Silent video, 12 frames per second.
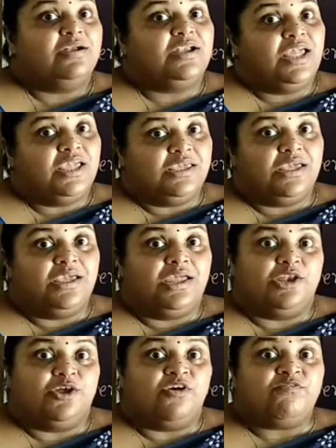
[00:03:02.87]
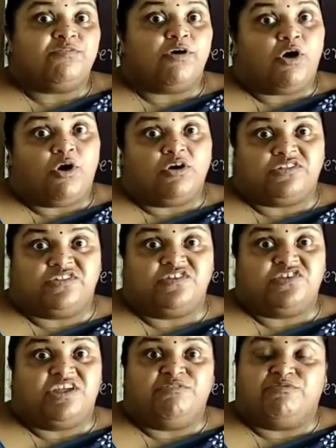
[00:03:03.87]
Taking in of
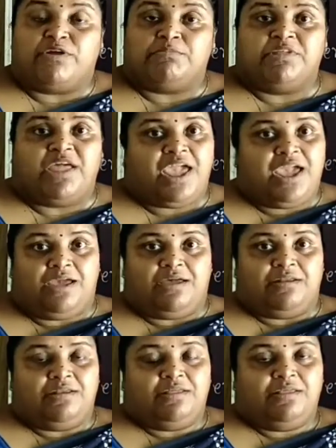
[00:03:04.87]
oxygen from the air.